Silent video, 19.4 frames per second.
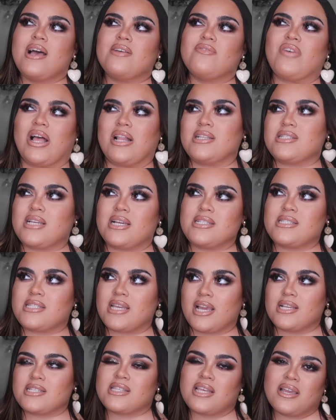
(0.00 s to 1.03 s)
Valentine's
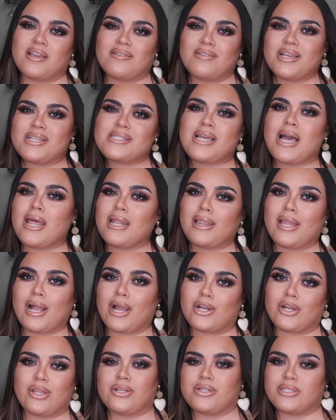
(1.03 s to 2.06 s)
Day is like, it's kind of like
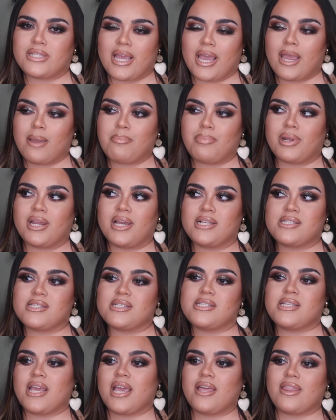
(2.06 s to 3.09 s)
another day, but it's
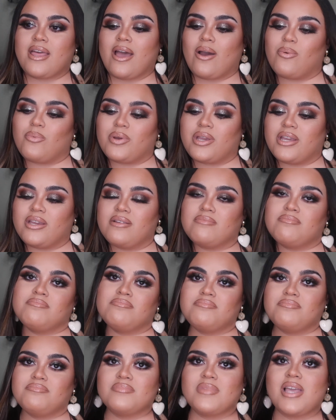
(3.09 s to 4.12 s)
a day that we
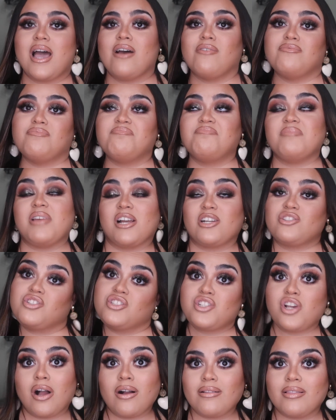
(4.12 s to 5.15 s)
have extra
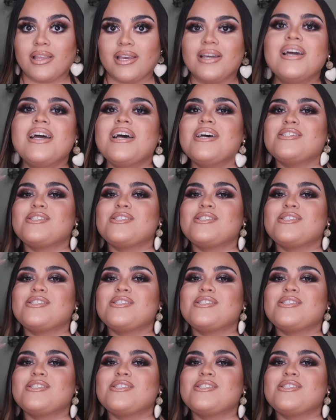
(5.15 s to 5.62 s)
chocolate.